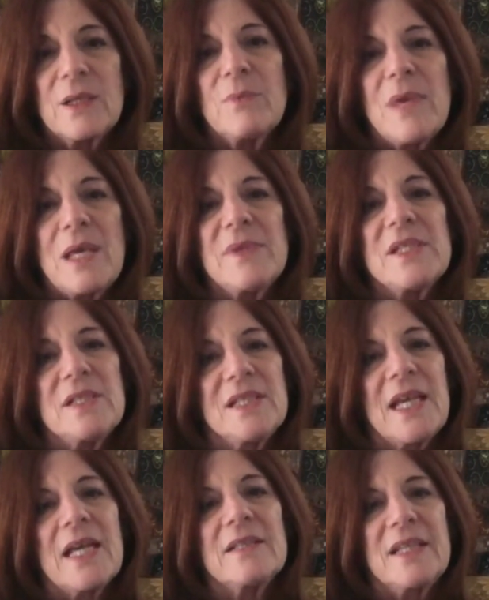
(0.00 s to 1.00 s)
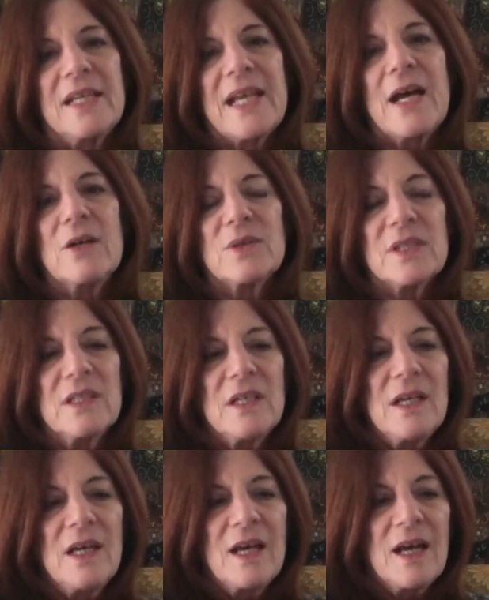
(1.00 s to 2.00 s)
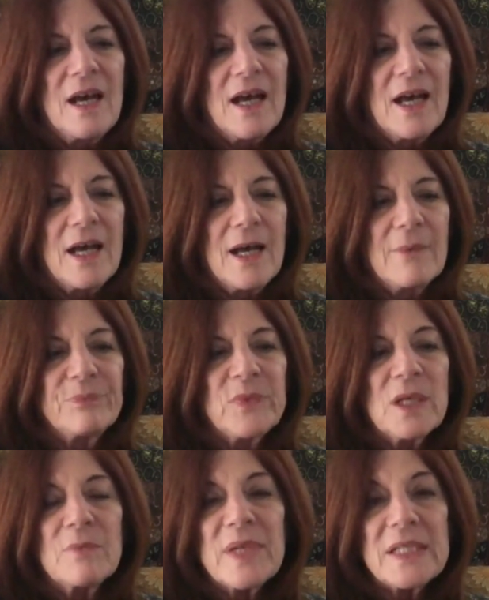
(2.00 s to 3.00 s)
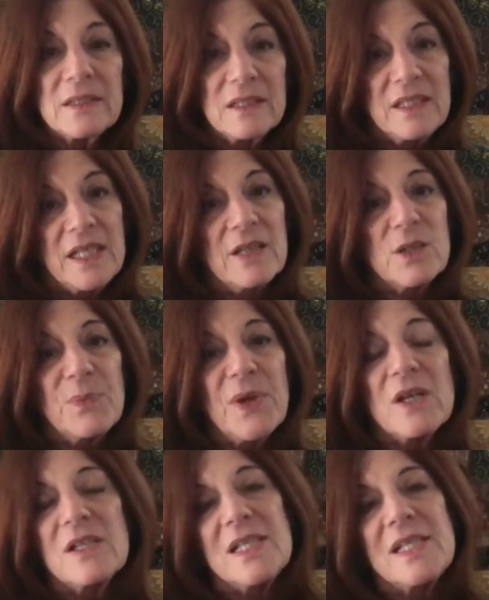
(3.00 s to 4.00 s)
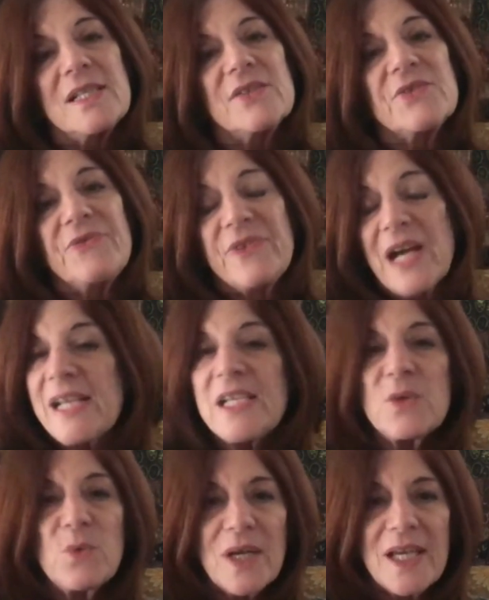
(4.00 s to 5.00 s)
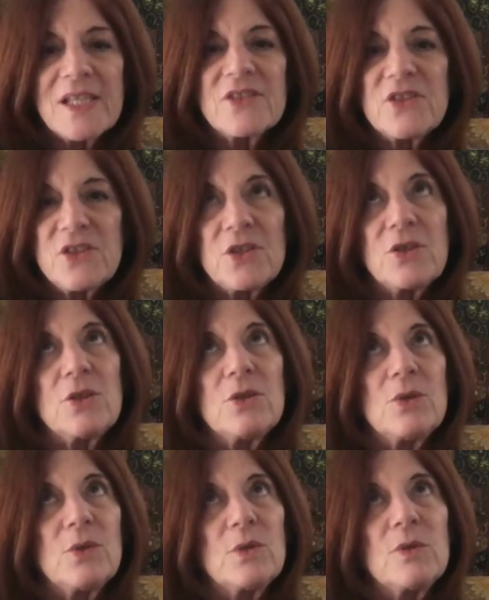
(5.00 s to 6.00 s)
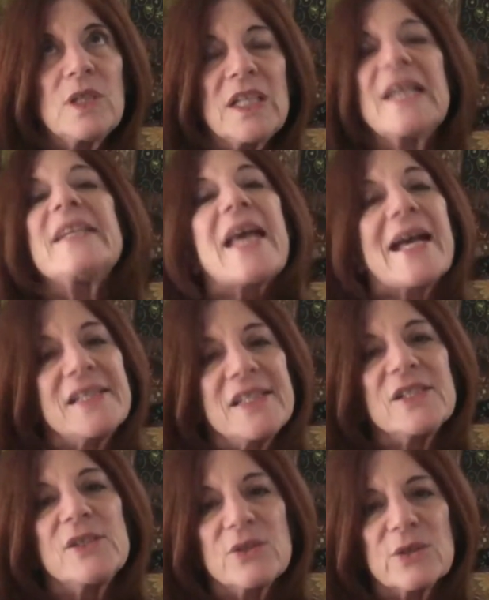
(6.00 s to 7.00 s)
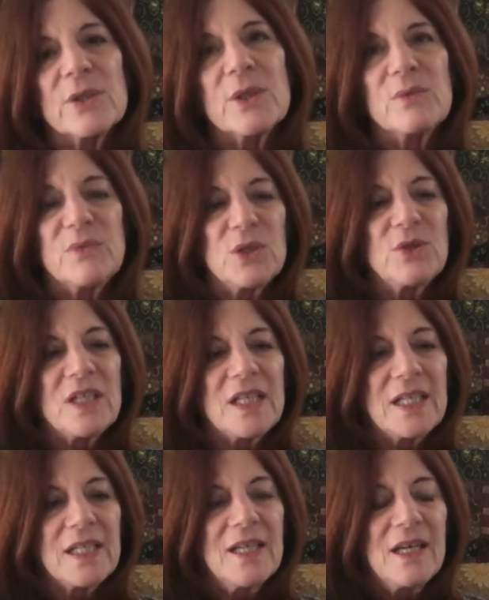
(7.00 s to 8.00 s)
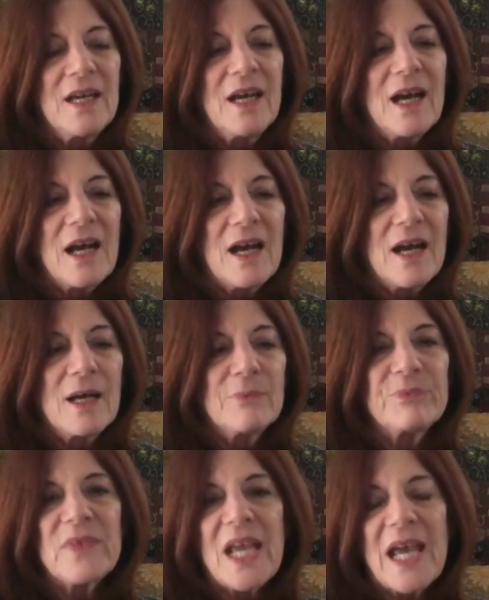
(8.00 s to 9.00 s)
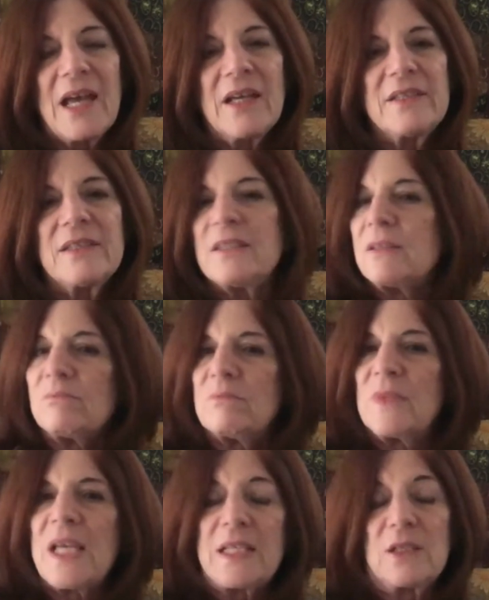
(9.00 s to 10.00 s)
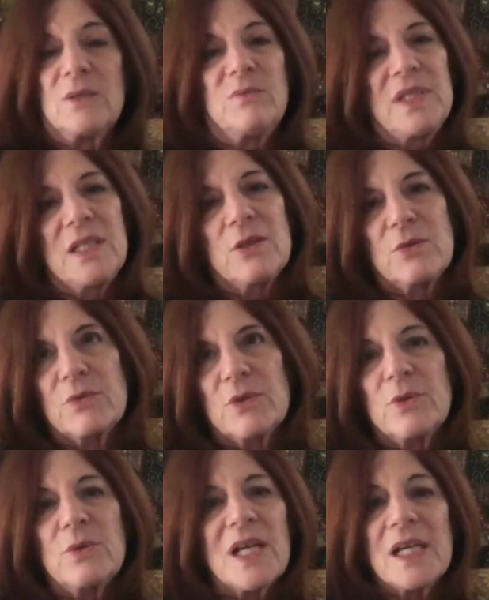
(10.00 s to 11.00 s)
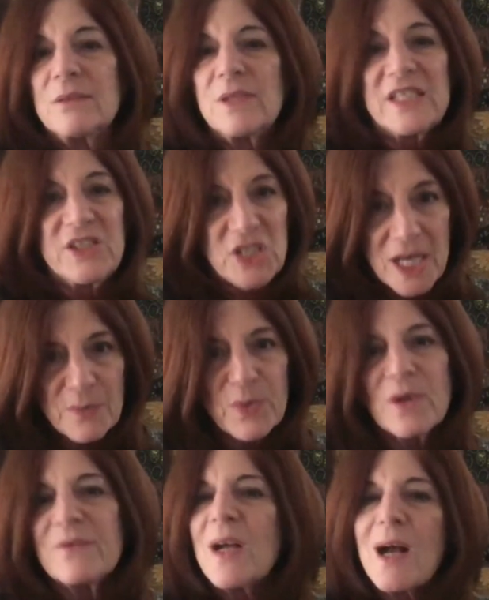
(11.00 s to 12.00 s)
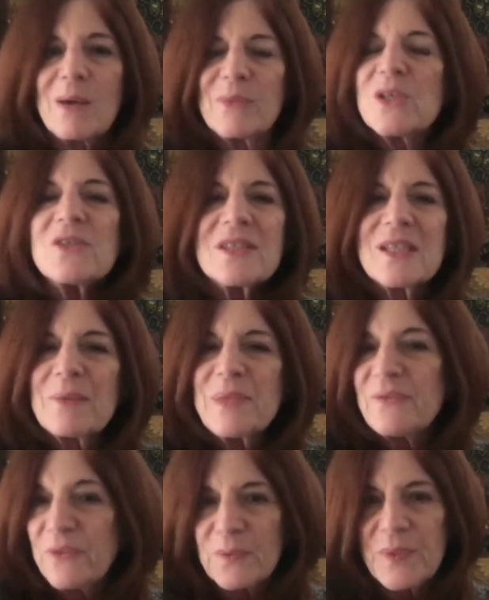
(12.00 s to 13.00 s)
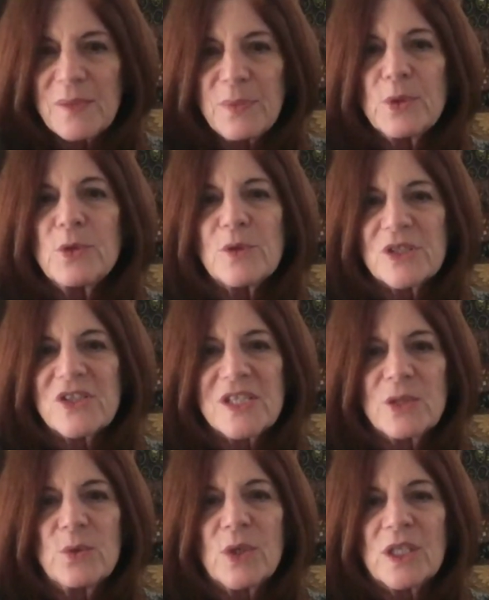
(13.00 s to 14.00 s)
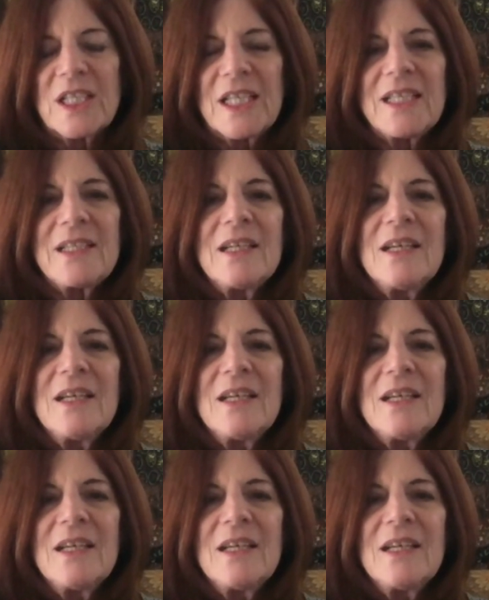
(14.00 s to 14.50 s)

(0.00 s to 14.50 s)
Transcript: and maybe can't get out. But the other part is finding ways to connect in your community. And it could be through a chamber of commerce, I mean, for people who are still working.